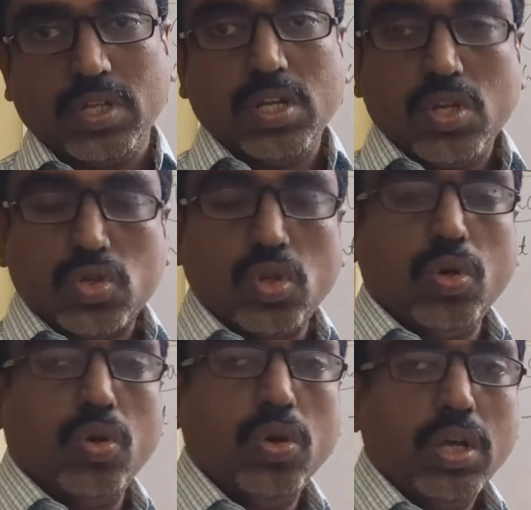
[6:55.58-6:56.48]

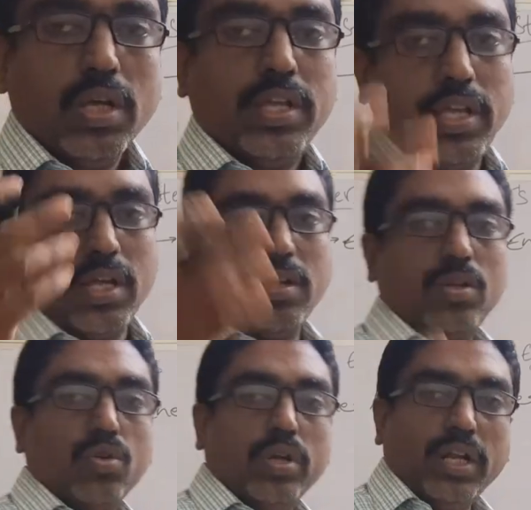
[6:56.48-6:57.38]
So here
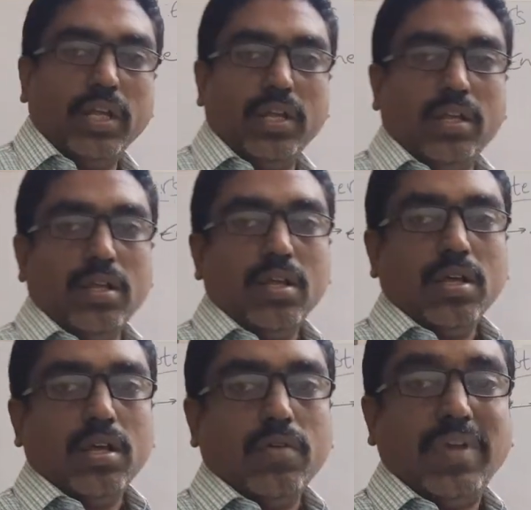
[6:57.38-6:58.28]
totally
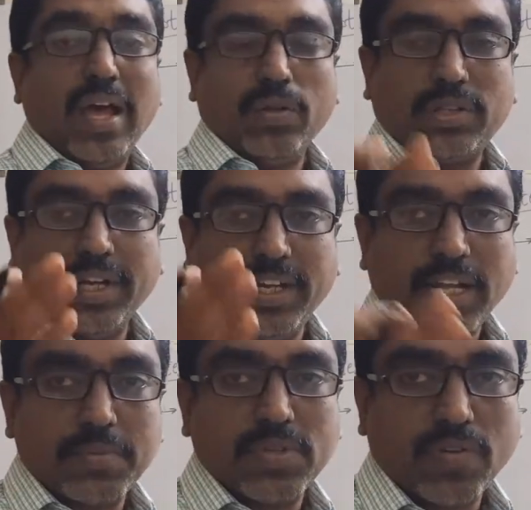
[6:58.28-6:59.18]
we have three
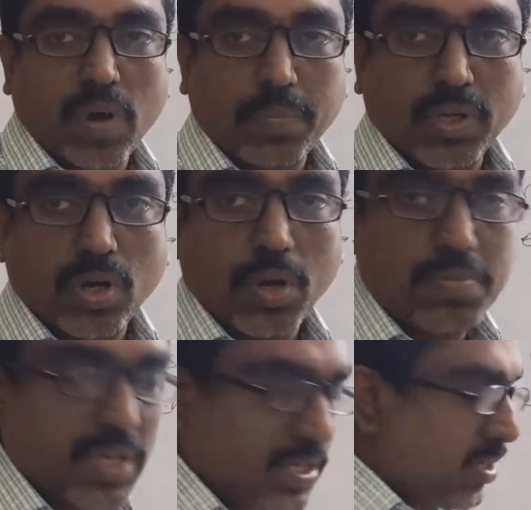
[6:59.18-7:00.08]
types of optical
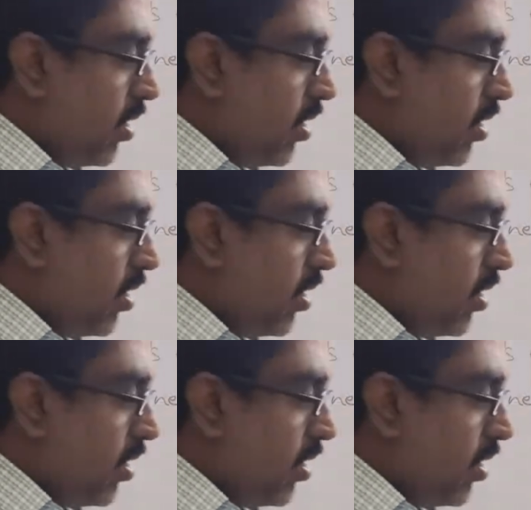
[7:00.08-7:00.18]
objects.